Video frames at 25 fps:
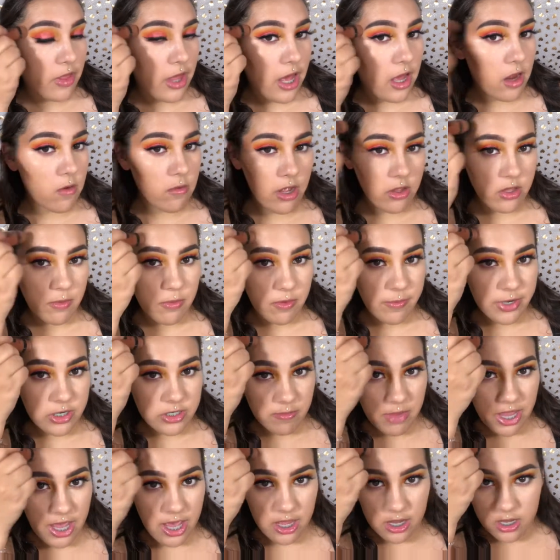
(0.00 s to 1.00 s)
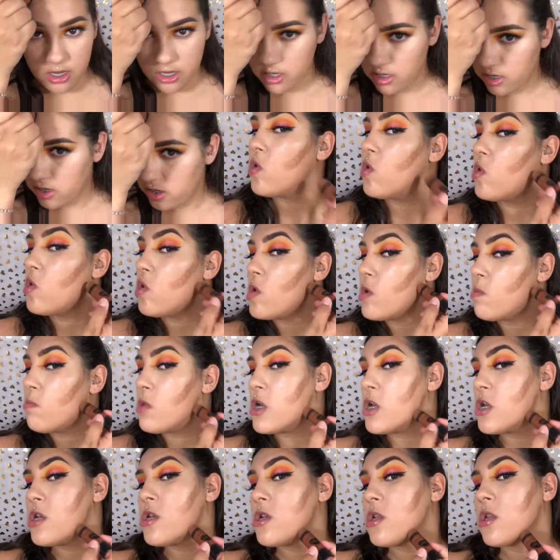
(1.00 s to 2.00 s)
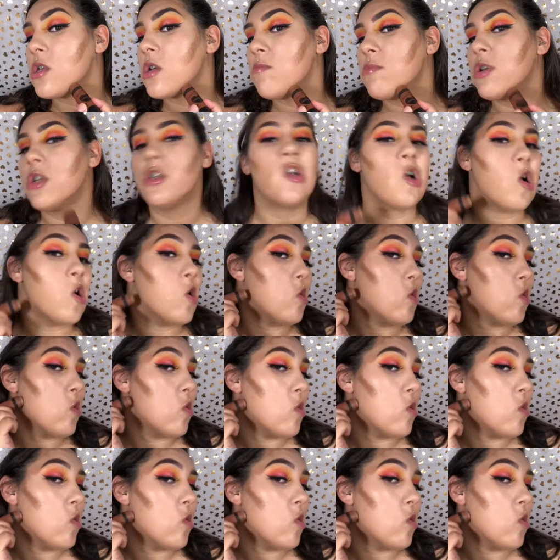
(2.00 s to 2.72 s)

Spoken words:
that around the perimeters of my head, on my side of my jaw,